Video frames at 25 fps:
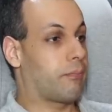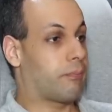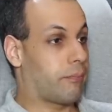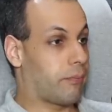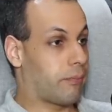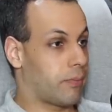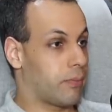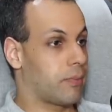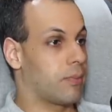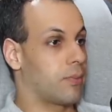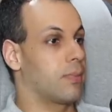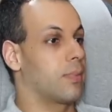
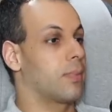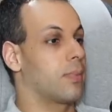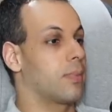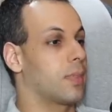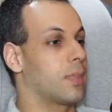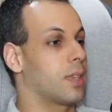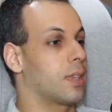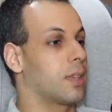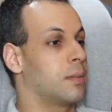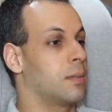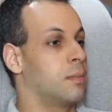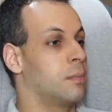
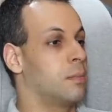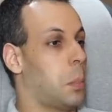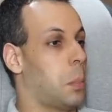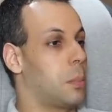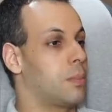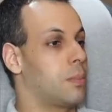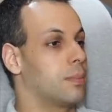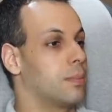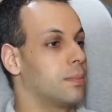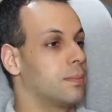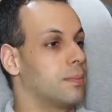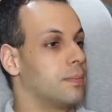
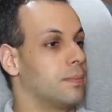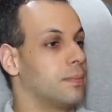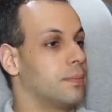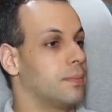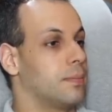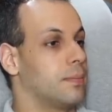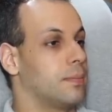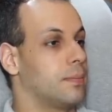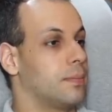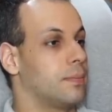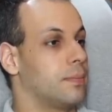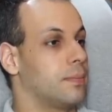
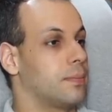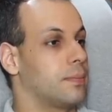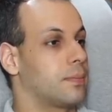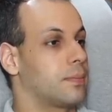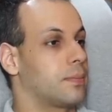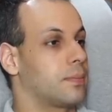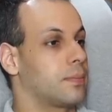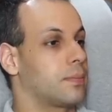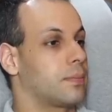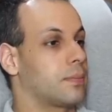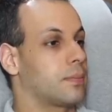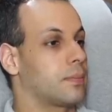
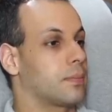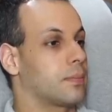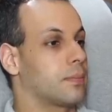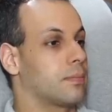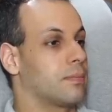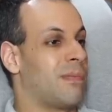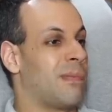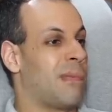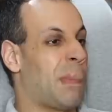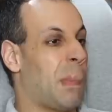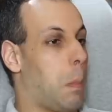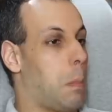
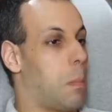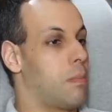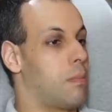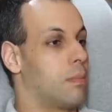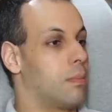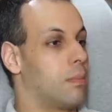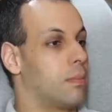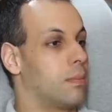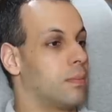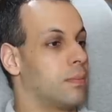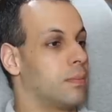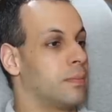
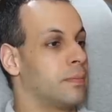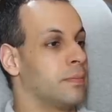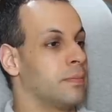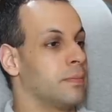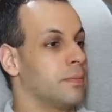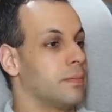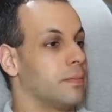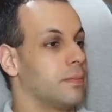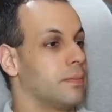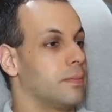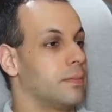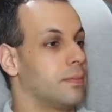
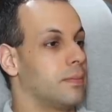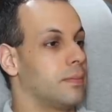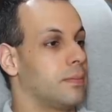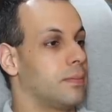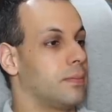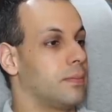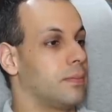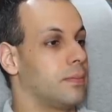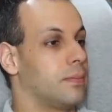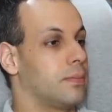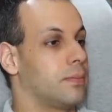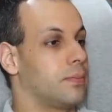
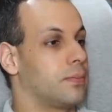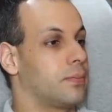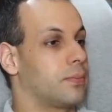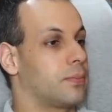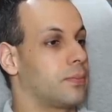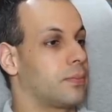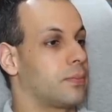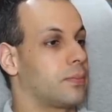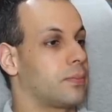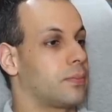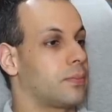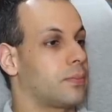
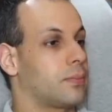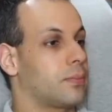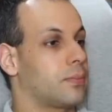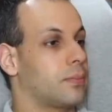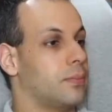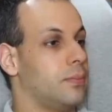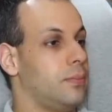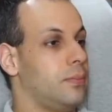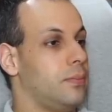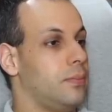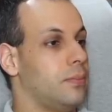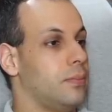
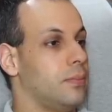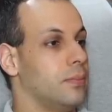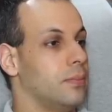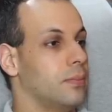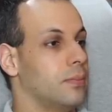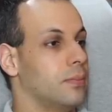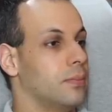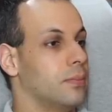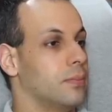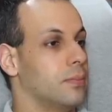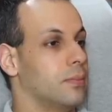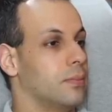
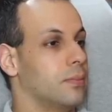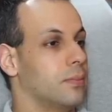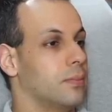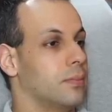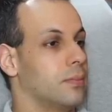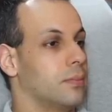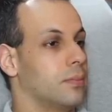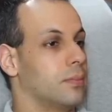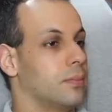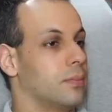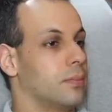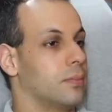
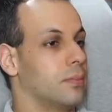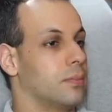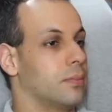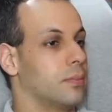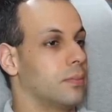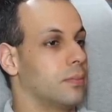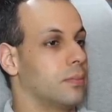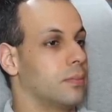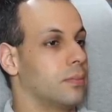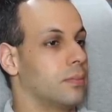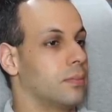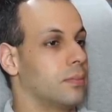
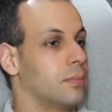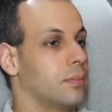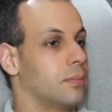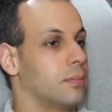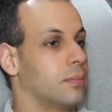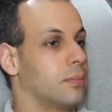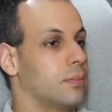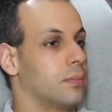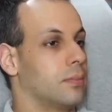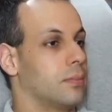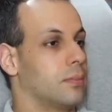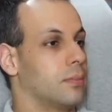
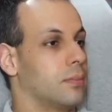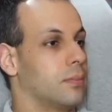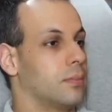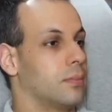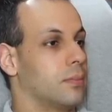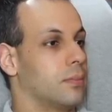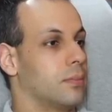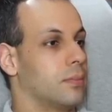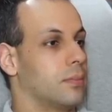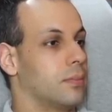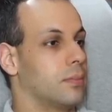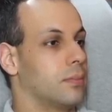(silence)